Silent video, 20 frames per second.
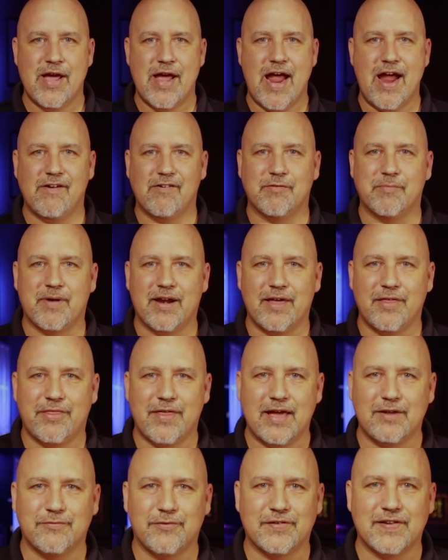Hey everybody,
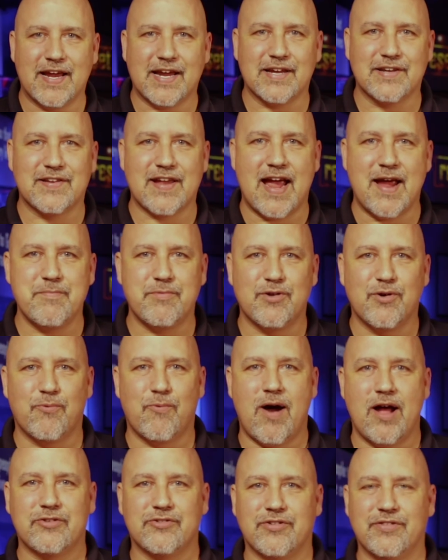thanks for taking time
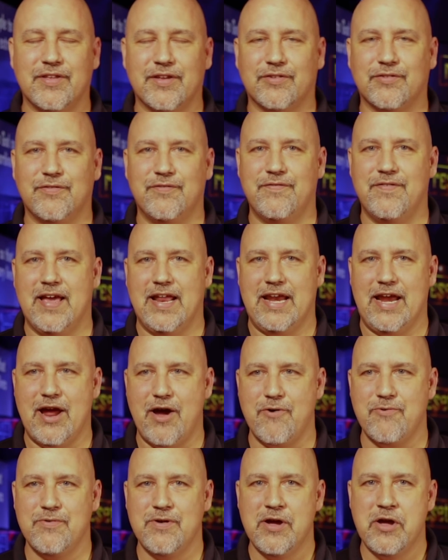to watch this
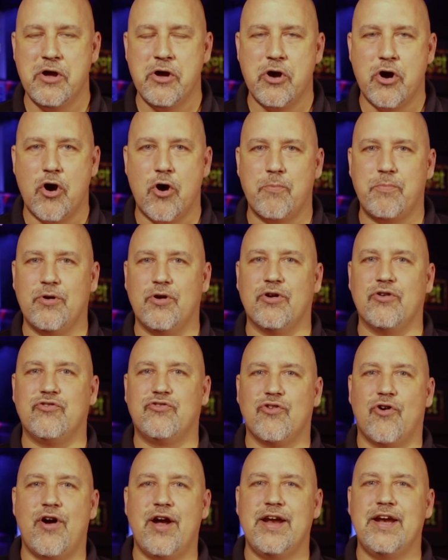video. Hope you
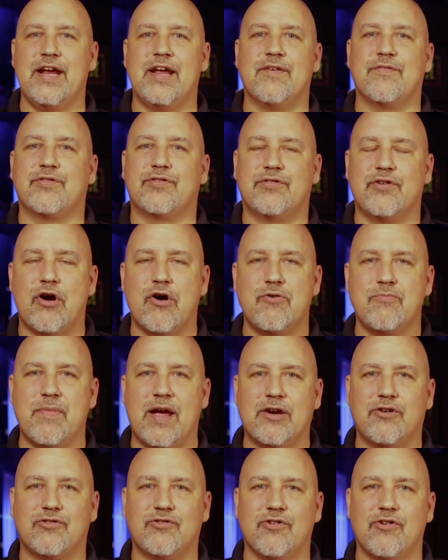enjoy it. If so,
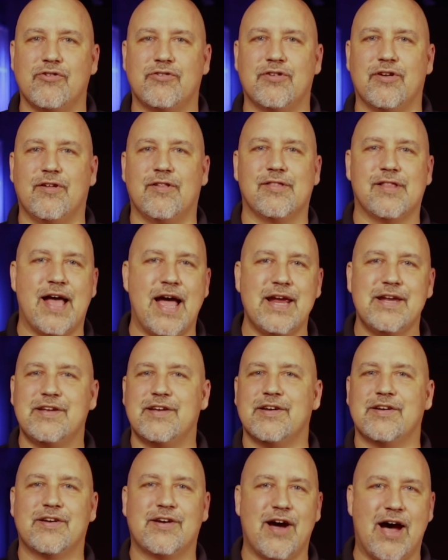make sure to
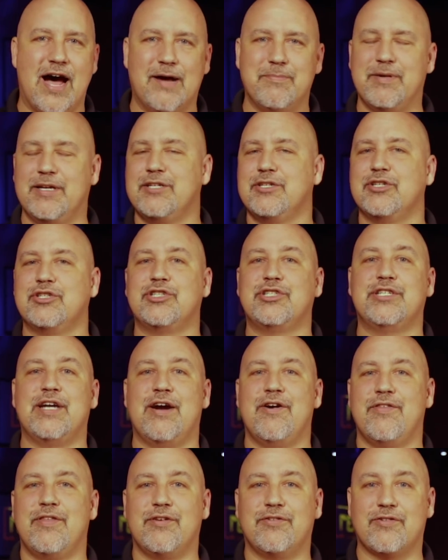like, comment,
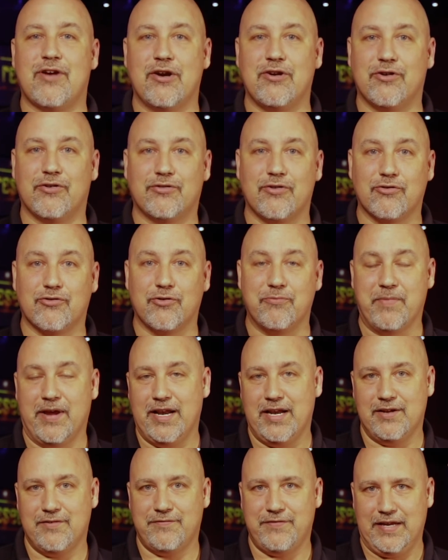share this on your social
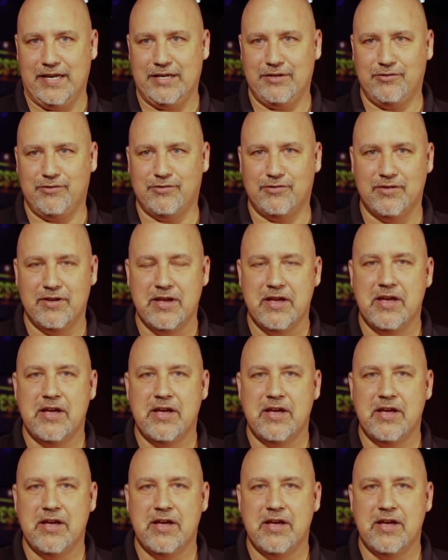media feeds.